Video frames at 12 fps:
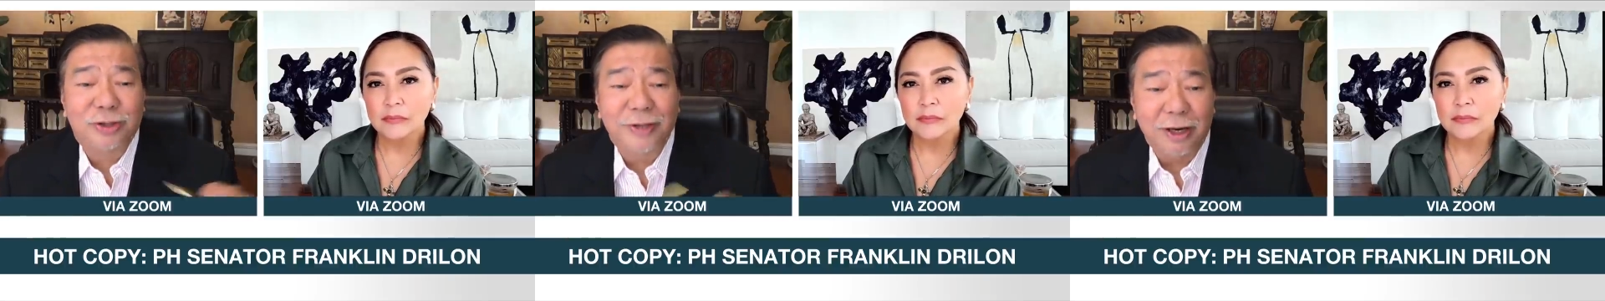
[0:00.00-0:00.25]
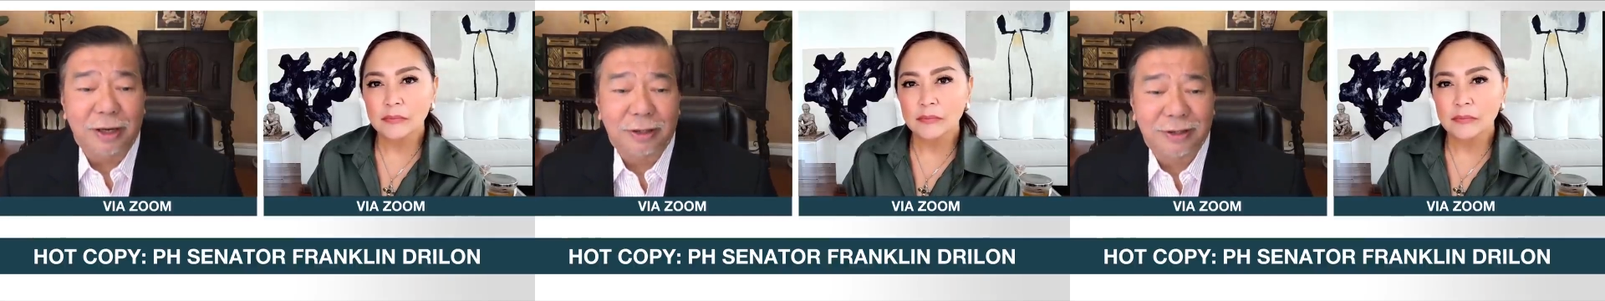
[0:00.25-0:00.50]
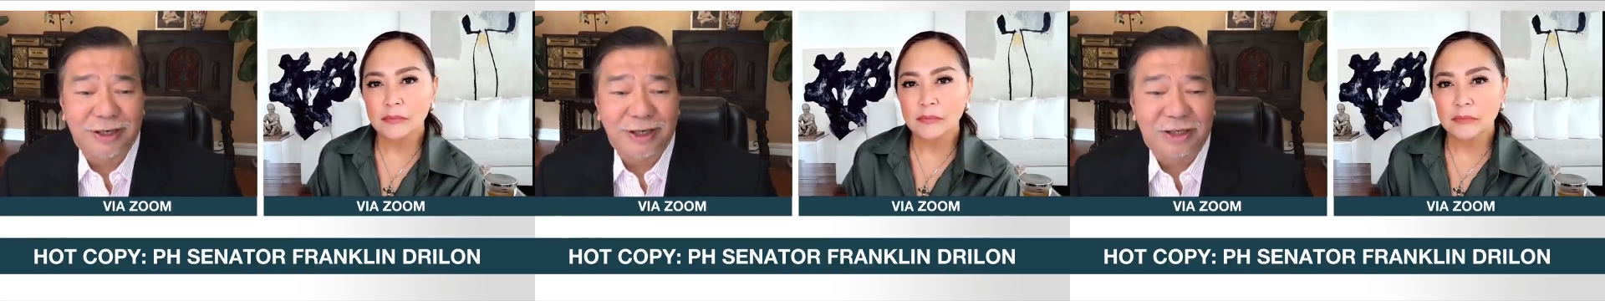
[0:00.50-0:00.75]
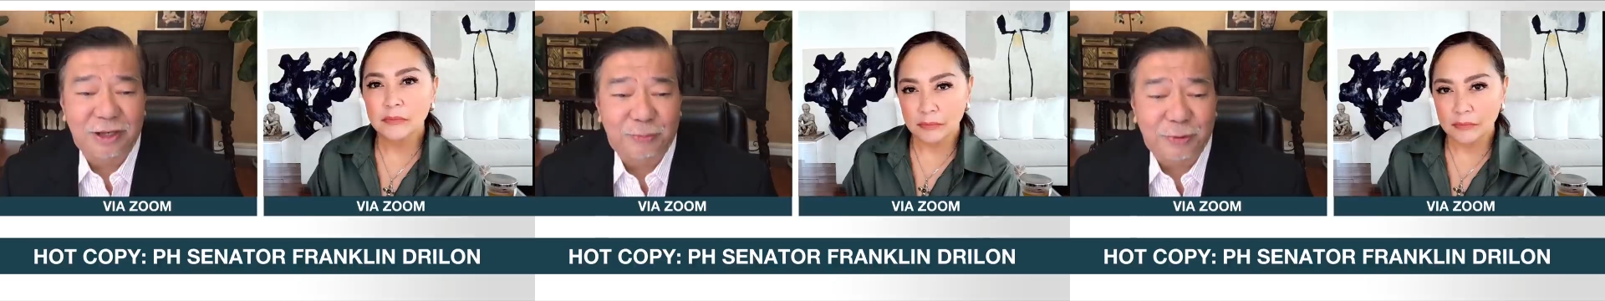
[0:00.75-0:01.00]
Speaker 1: there,
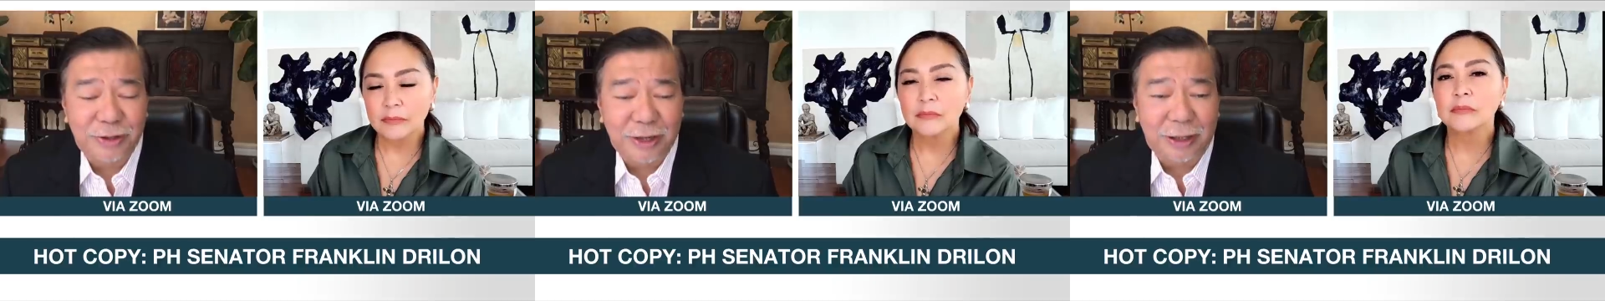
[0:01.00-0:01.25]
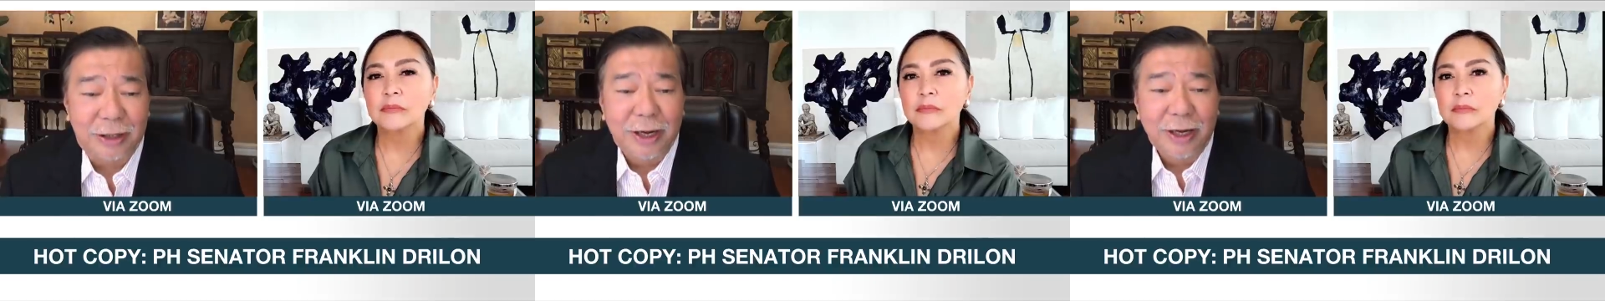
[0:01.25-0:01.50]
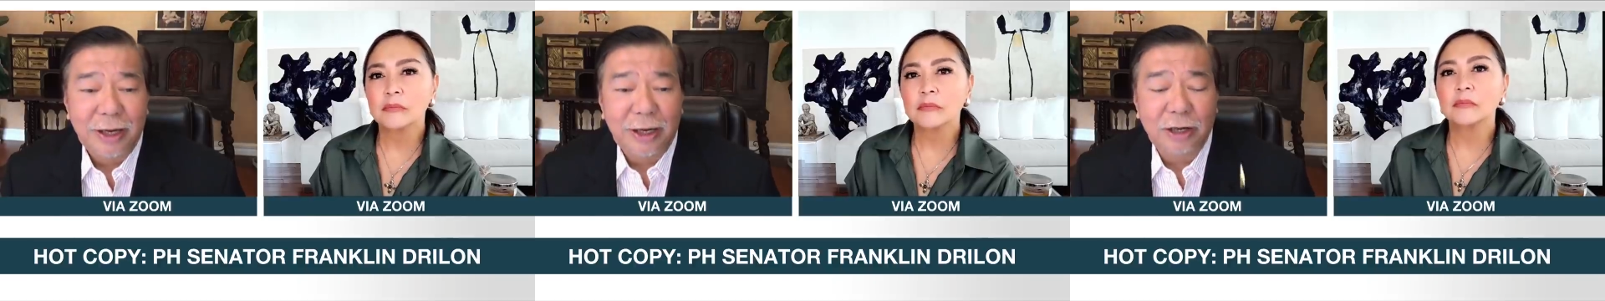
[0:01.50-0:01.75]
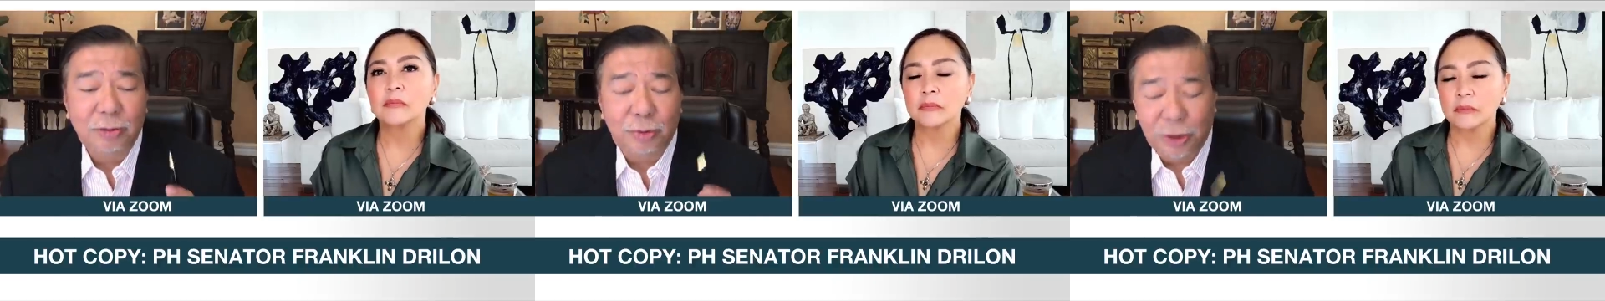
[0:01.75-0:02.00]
60%. In
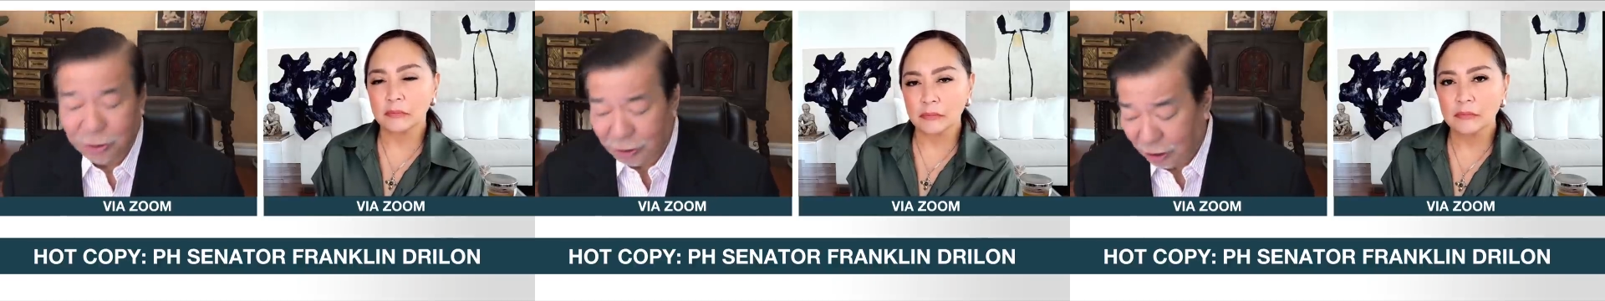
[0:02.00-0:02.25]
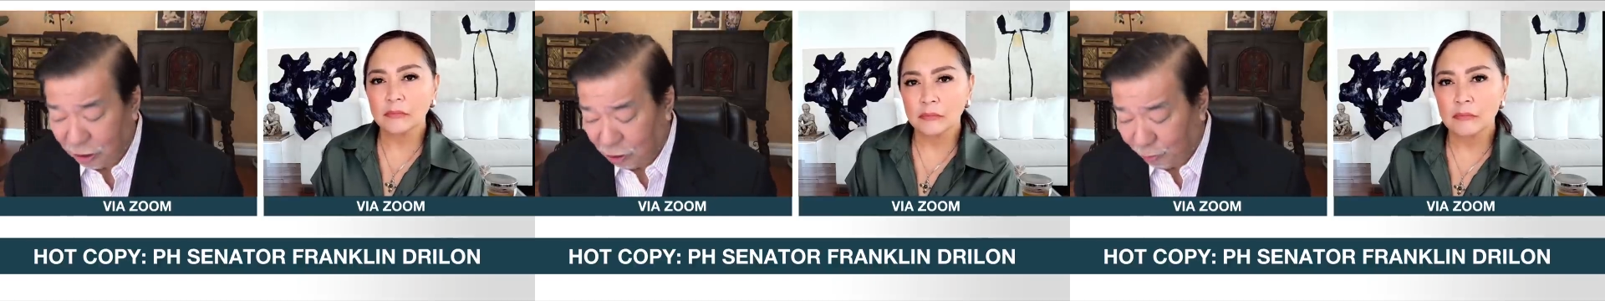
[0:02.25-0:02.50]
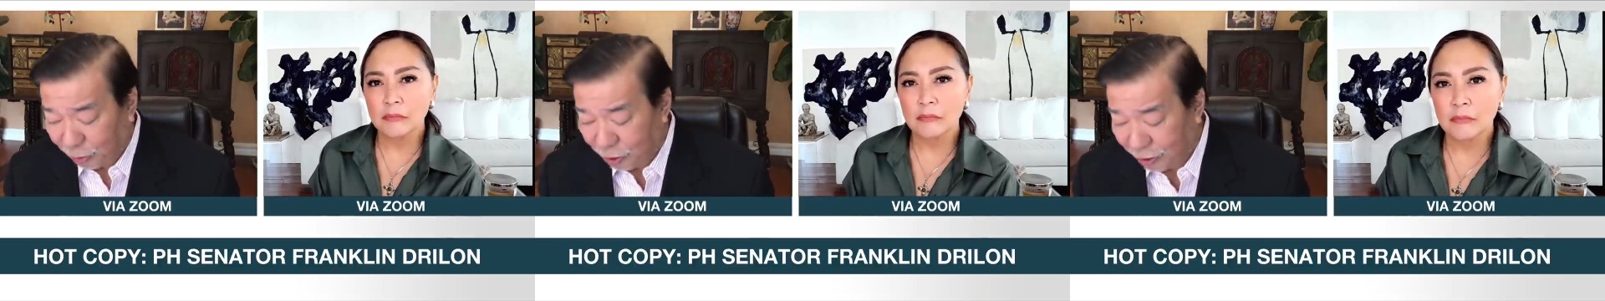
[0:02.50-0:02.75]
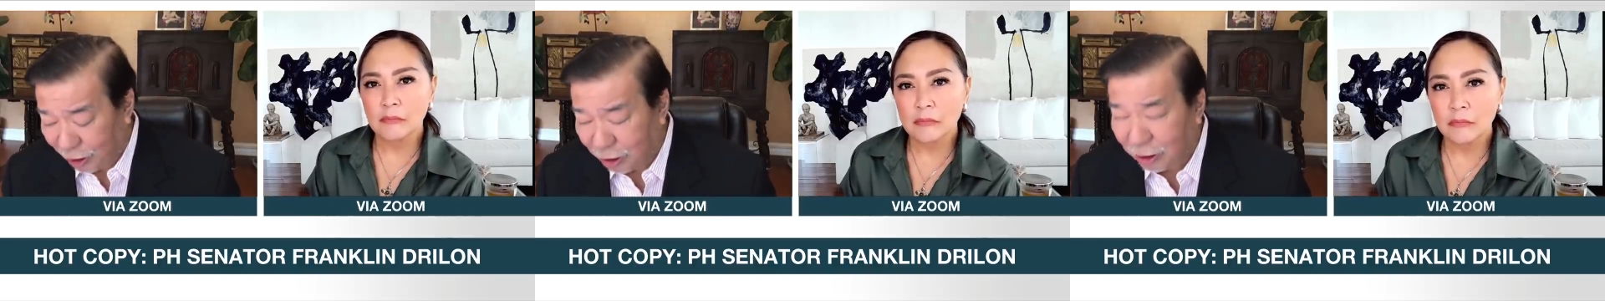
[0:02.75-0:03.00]
other words,
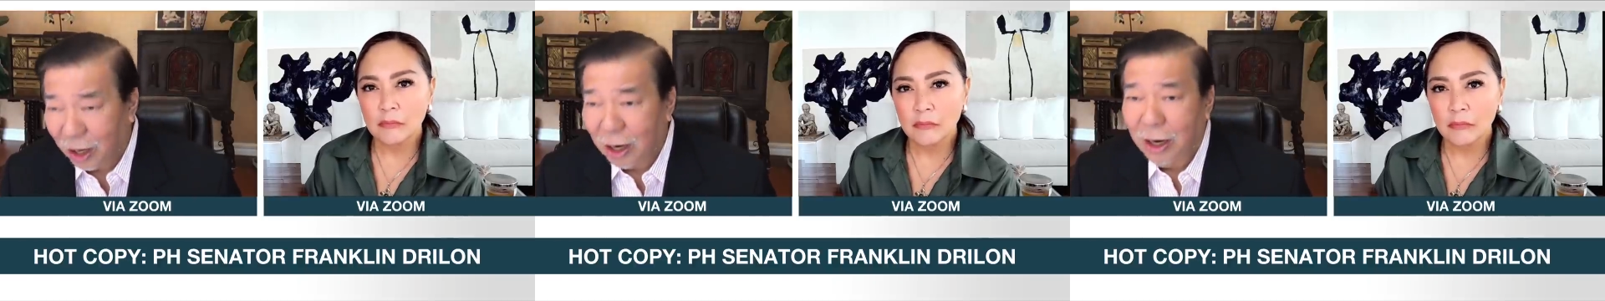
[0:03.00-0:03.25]
60%